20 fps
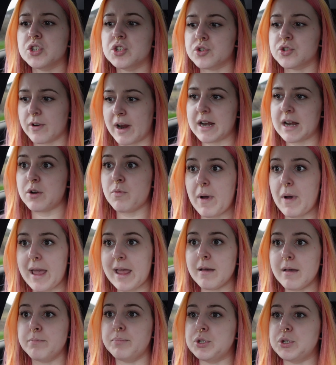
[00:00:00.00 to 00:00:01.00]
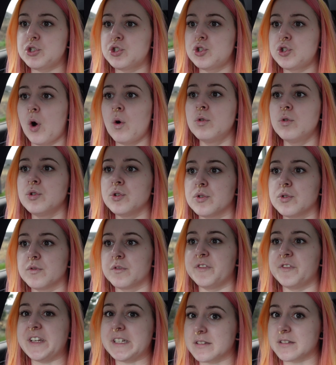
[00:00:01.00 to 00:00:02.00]
straight away, but don't
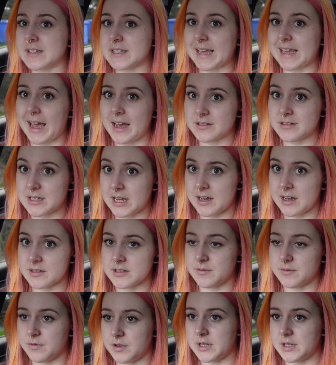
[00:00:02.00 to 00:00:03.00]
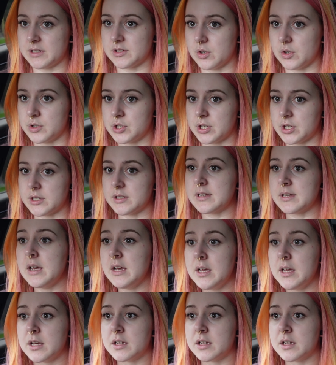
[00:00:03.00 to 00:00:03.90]
feel scared to ask them for their socials.